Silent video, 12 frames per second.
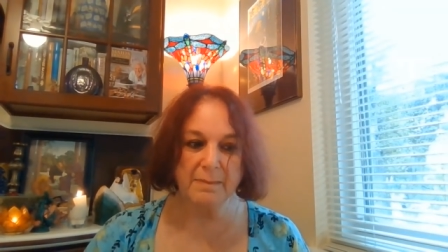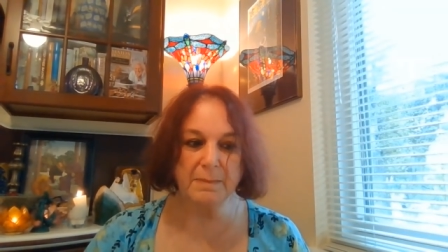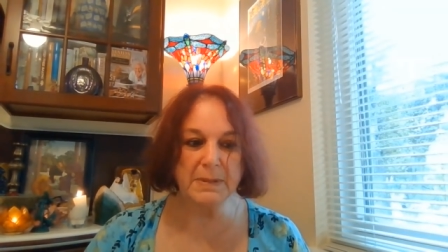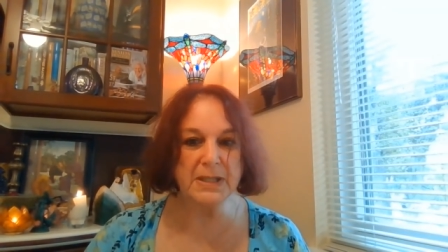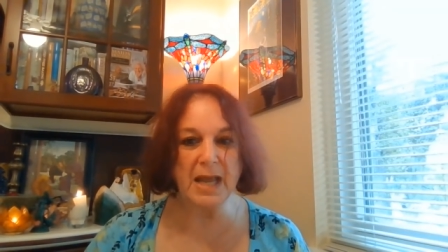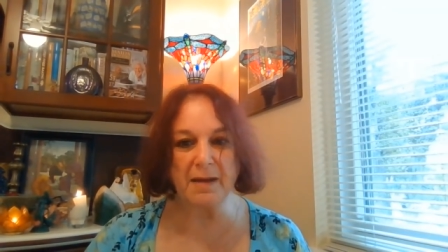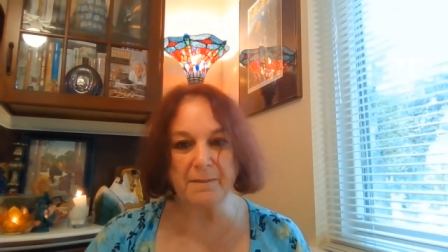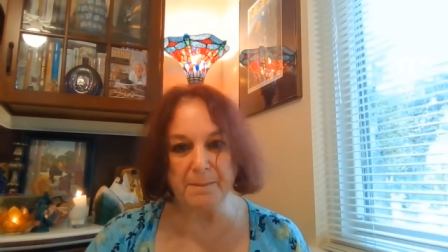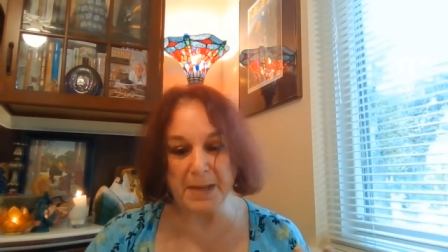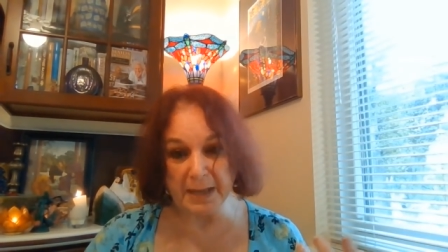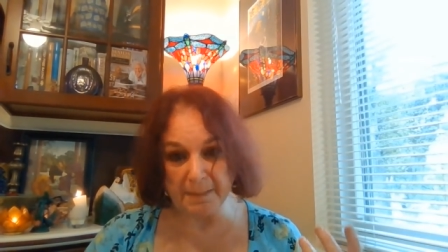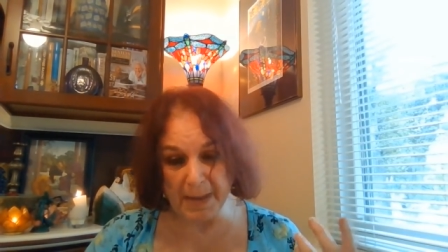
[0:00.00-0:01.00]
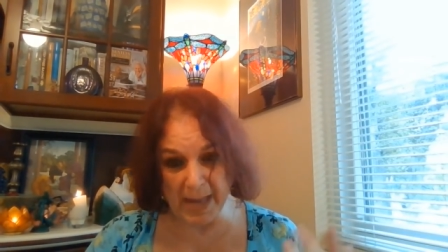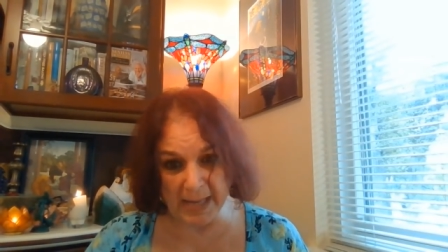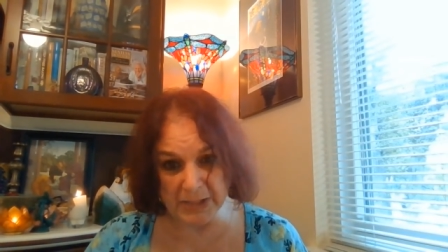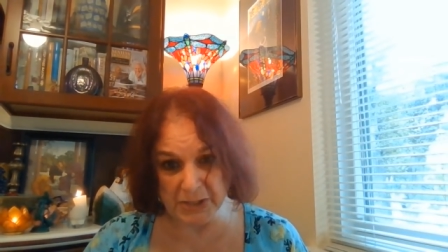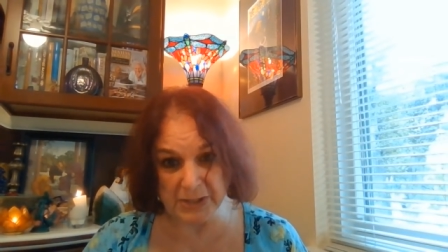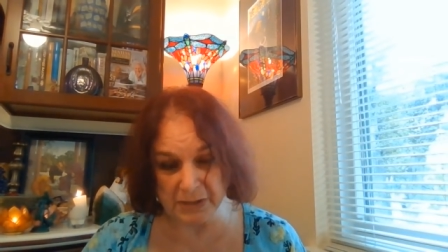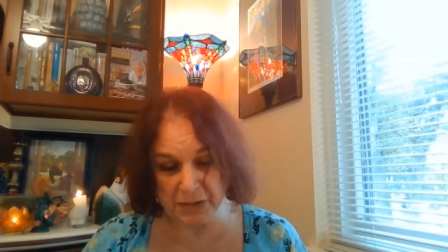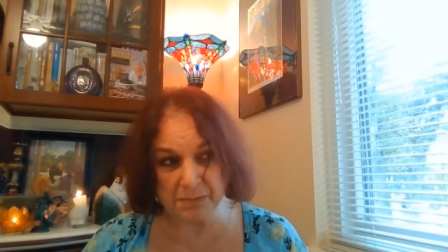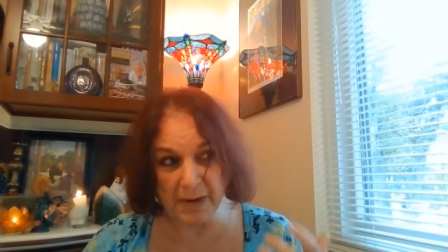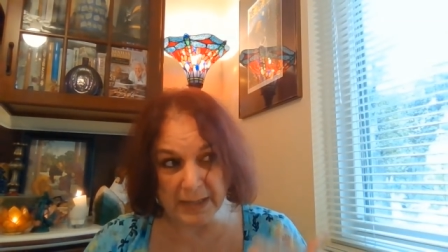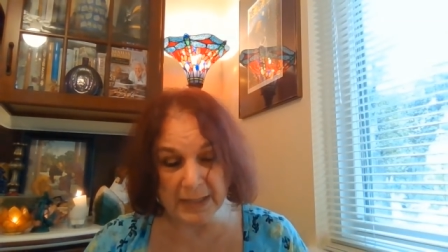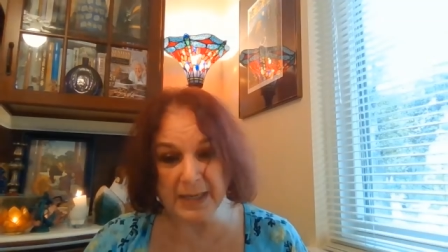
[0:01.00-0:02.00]
but to have, be compassionate, to
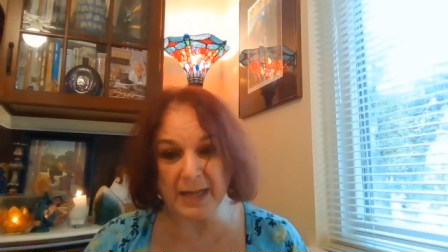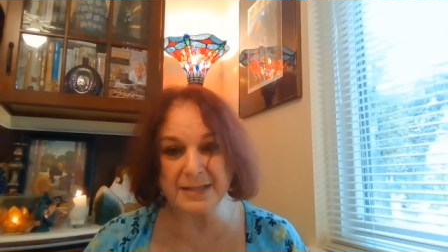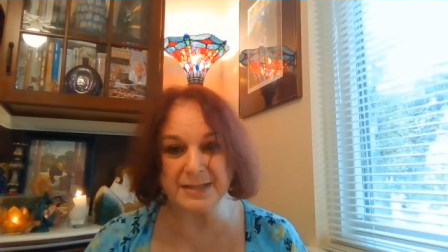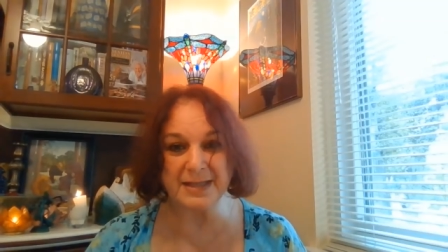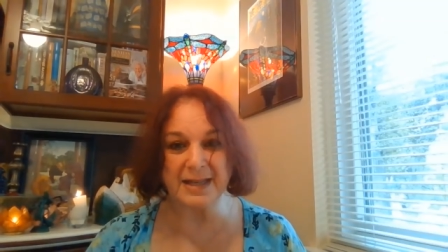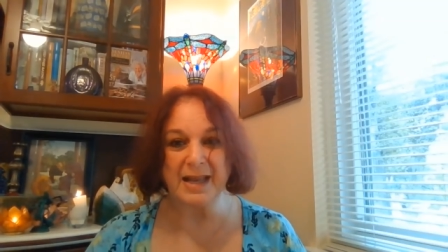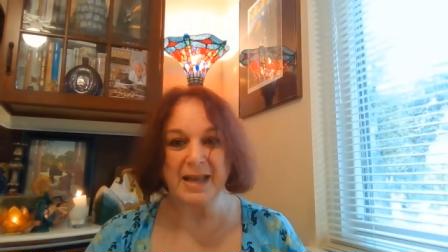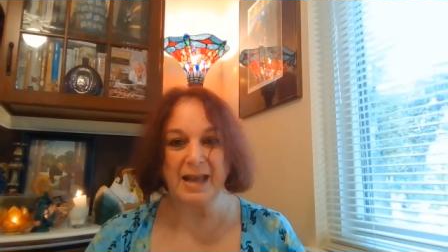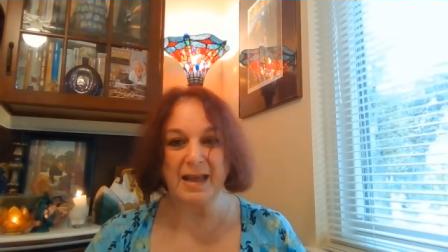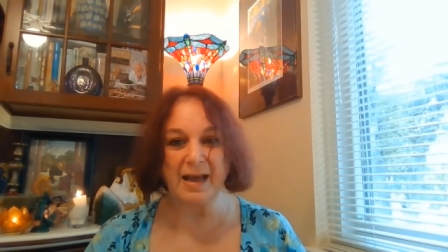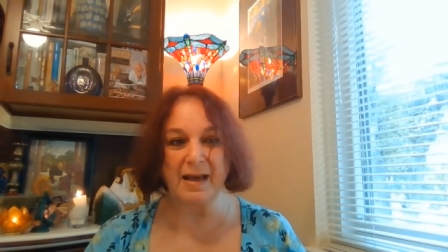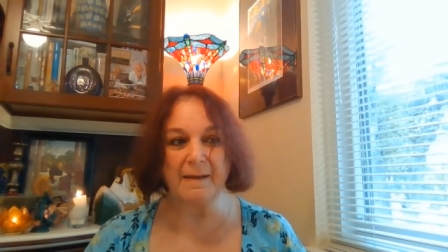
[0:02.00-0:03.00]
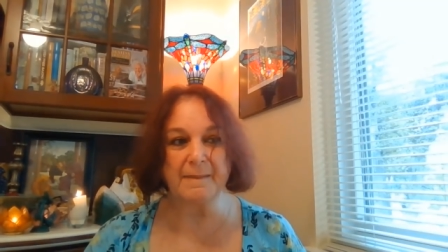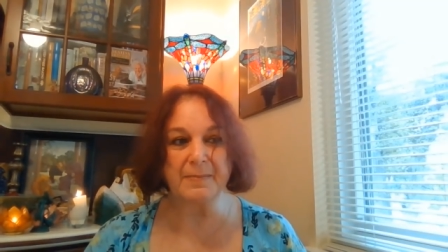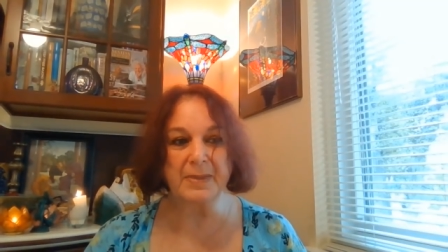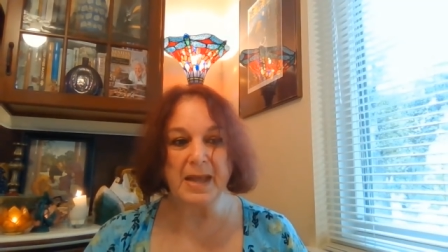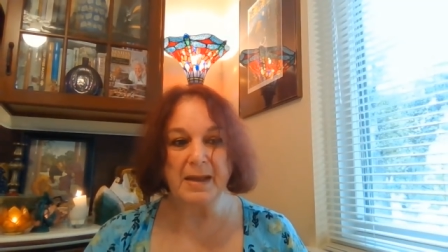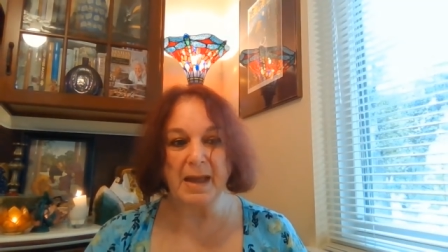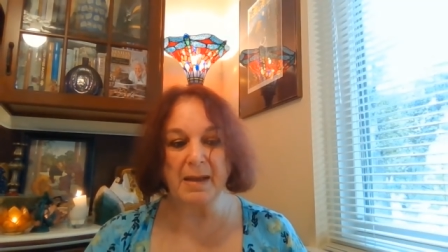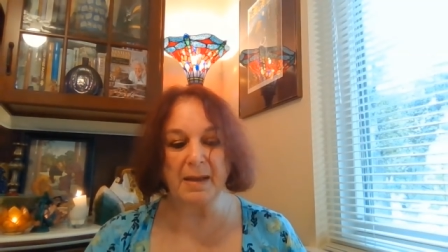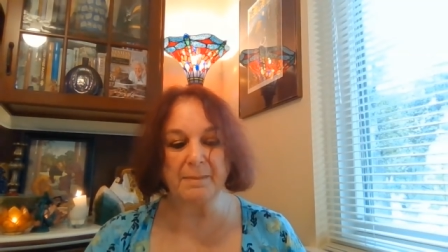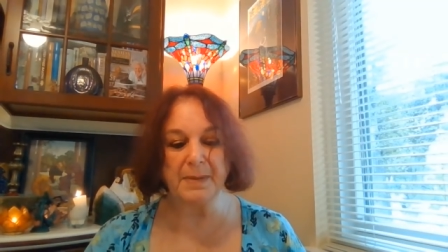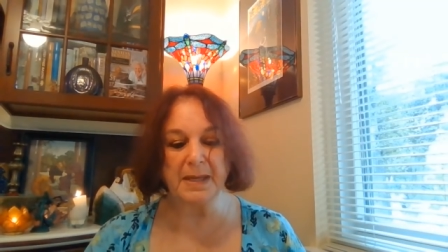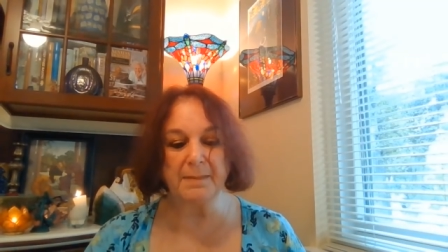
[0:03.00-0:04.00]
recognize it, um,
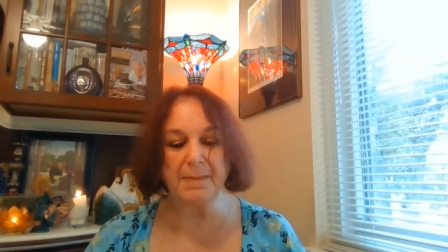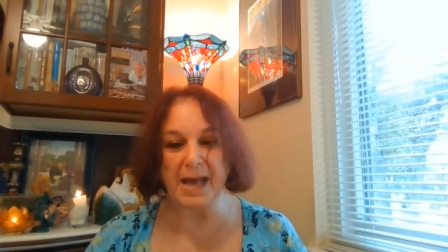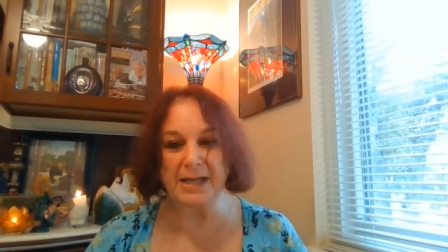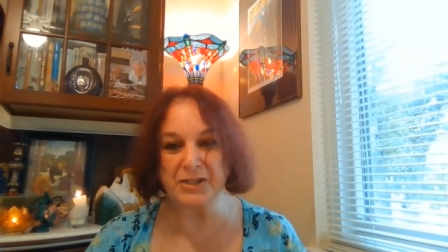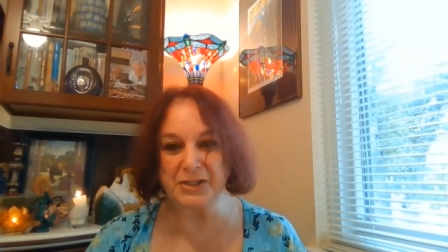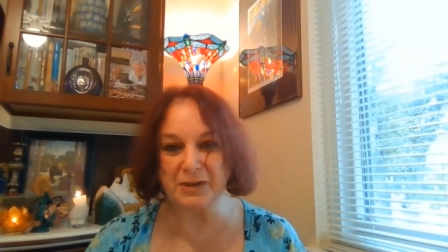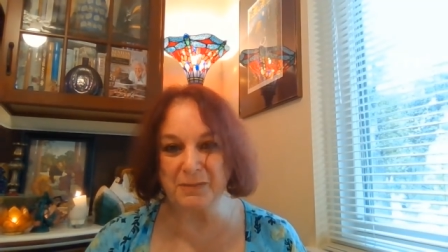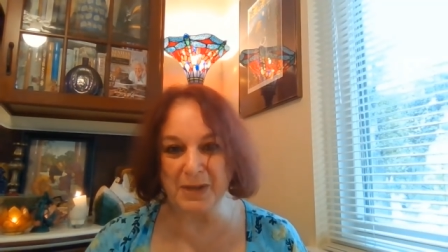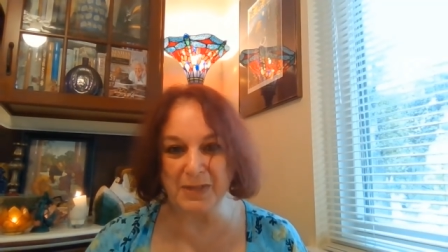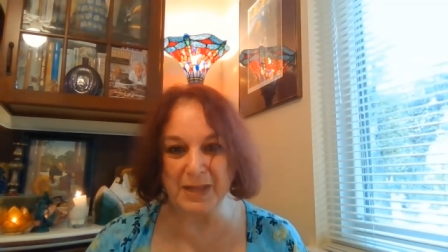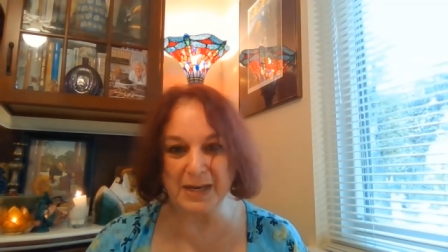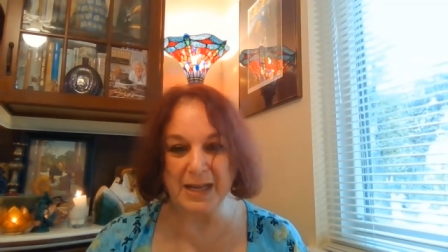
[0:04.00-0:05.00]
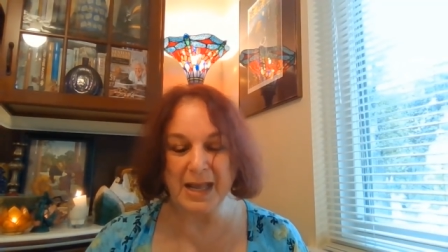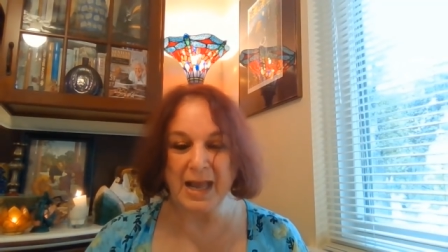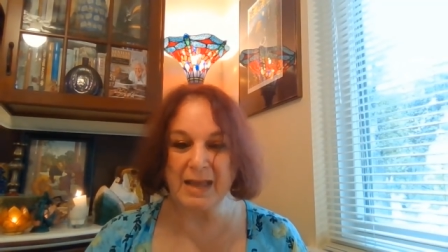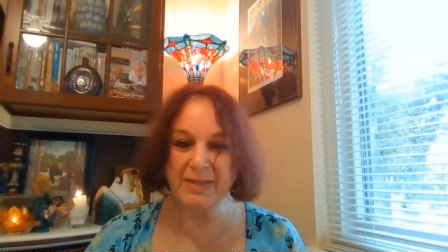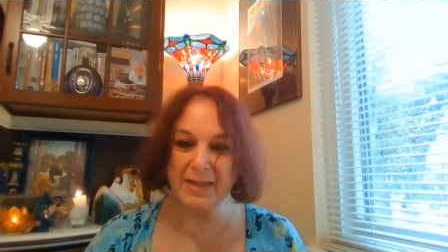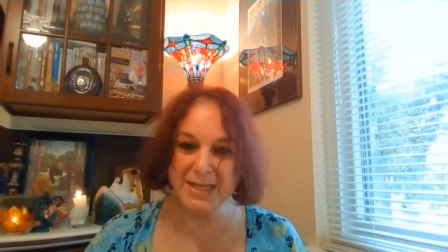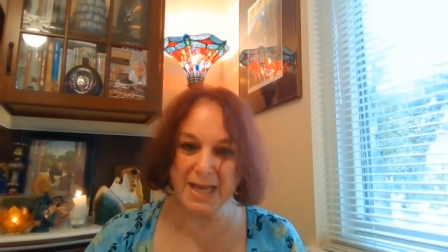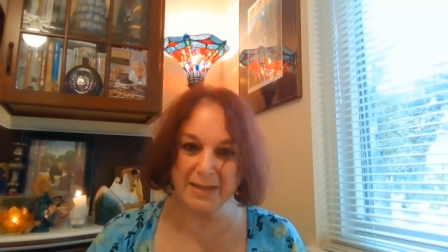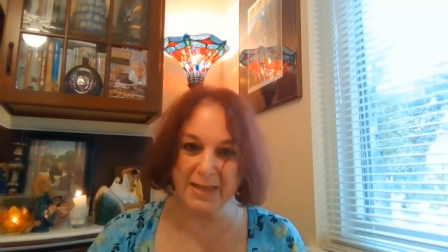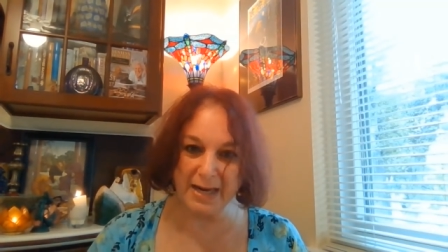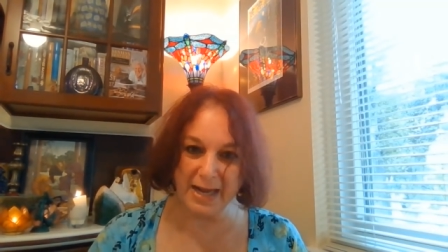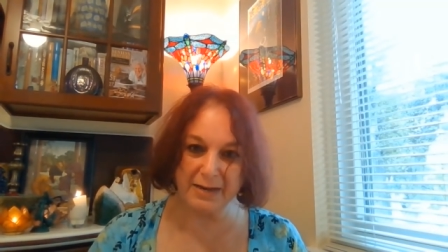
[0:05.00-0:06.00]
uh, be compassionate with it, and then
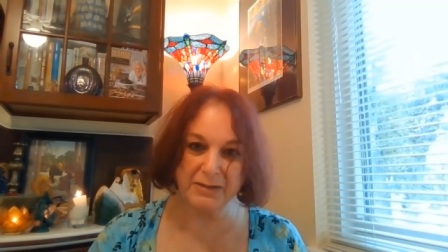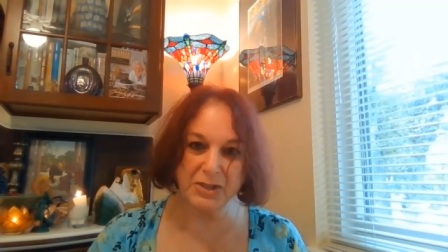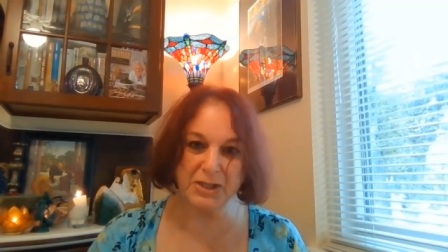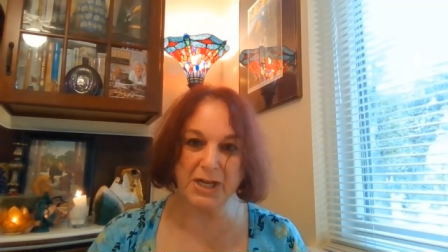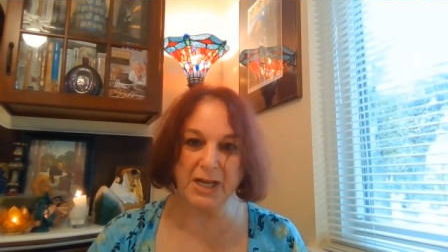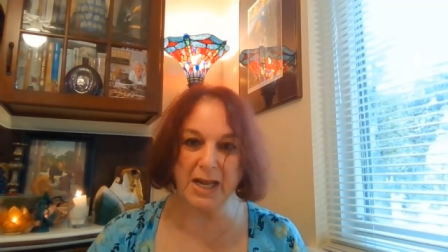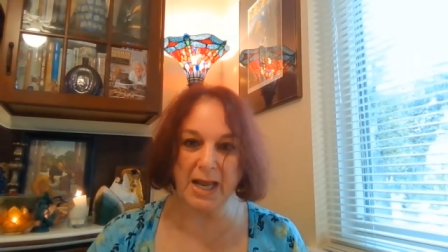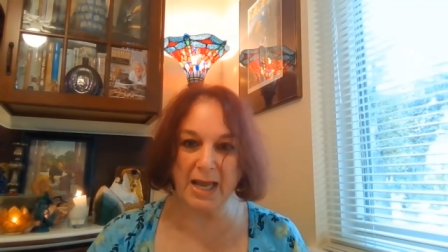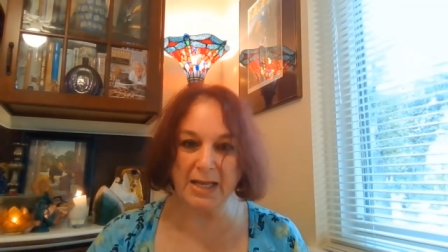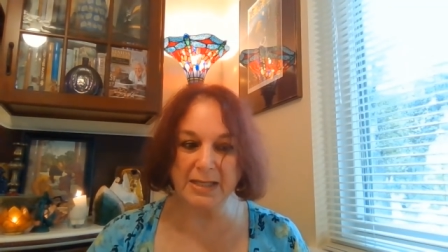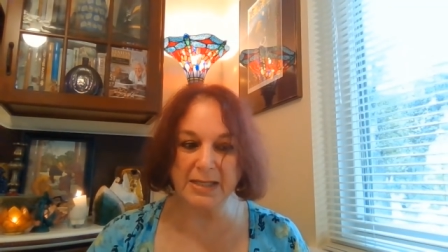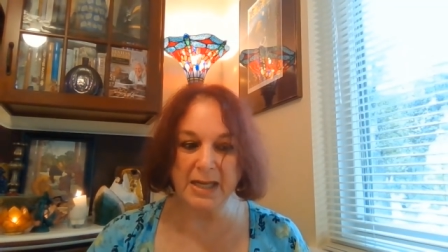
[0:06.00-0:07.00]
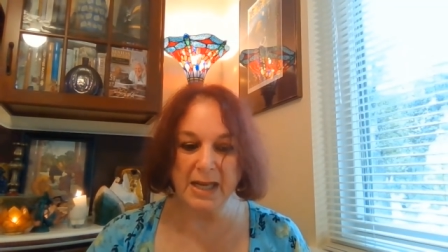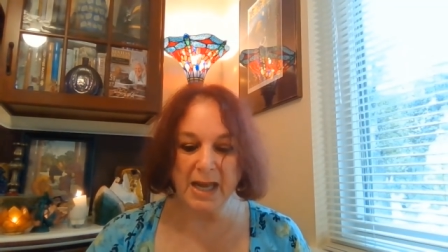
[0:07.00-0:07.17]
take that energy and